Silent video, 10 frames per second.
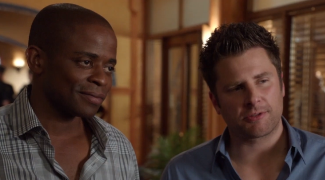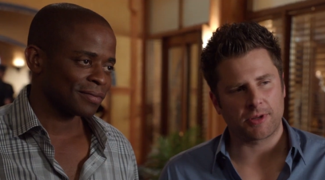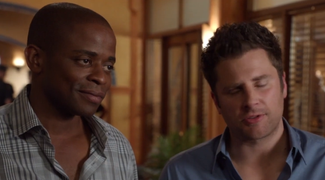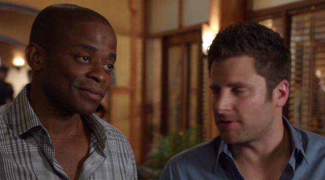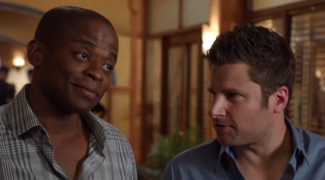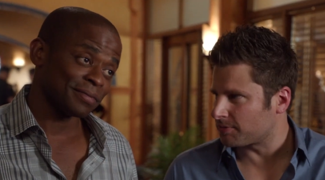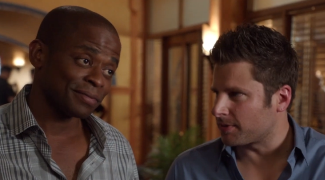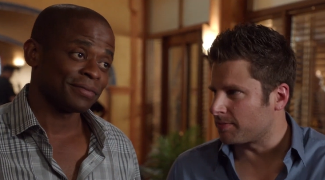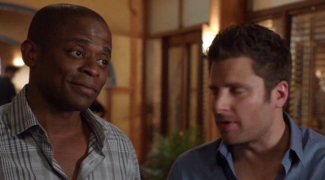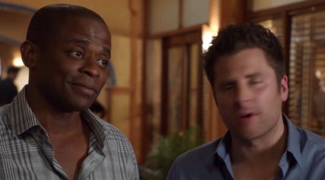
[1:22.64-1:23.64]
Speaker 1: Spencer. This
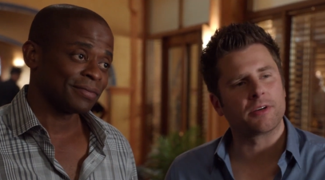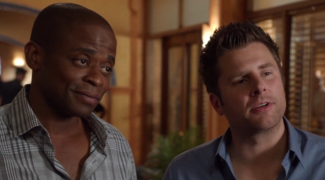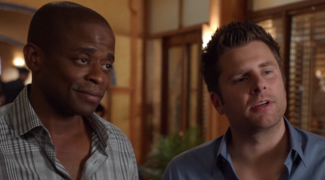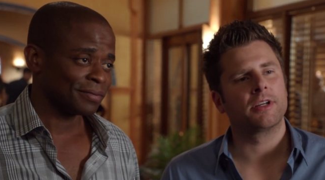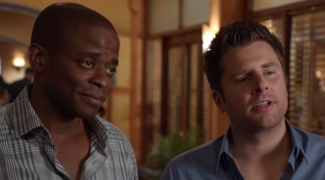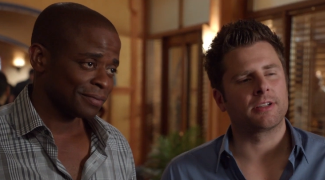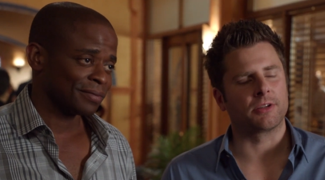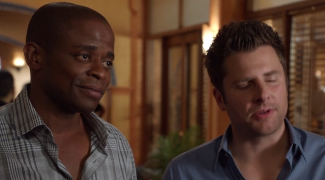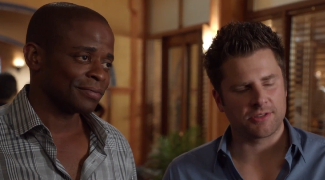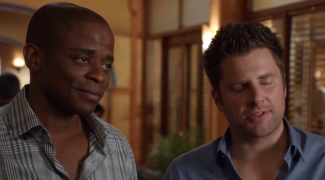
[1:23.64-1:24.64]
is my partner,
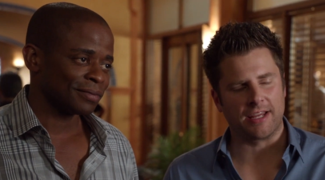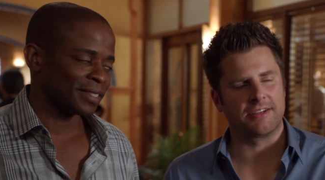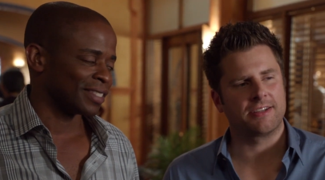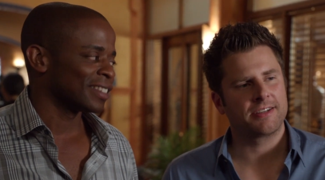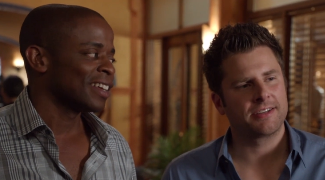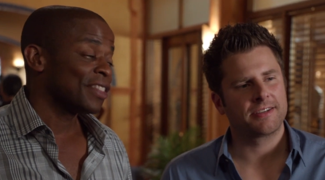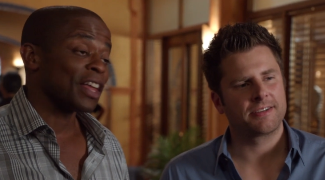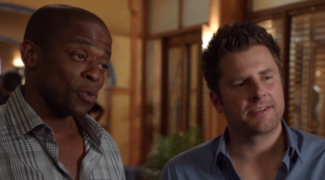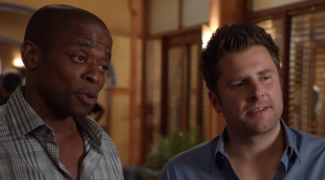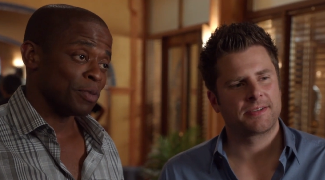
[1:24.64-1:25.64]
Lorenz Tate.
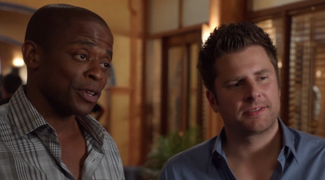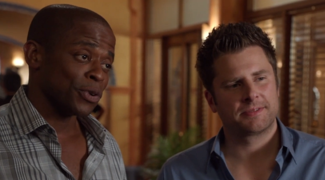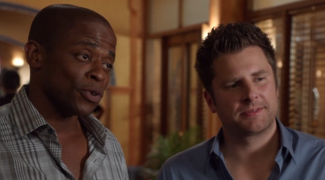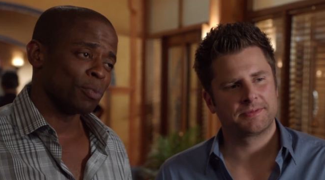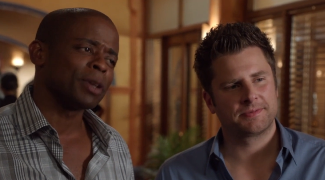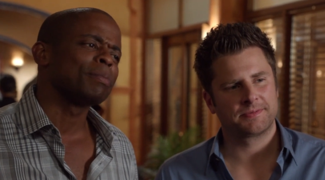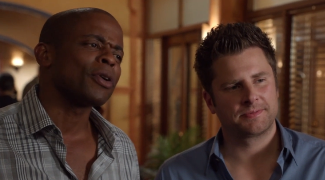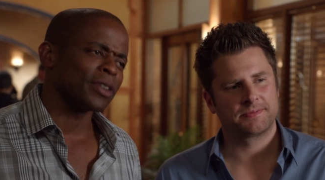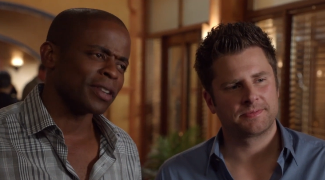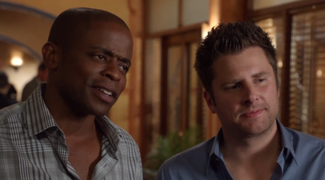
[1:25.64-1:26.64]
Speaker 2: That would be cool,
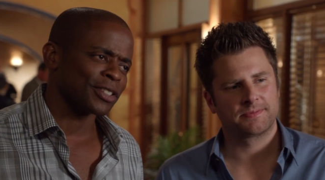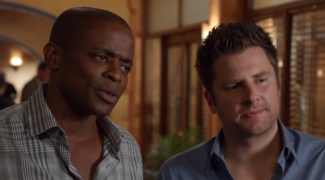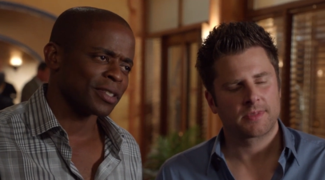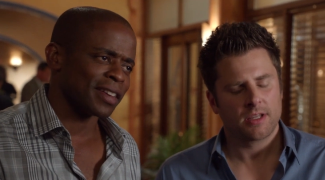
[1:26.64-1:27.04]
but Burton Guster is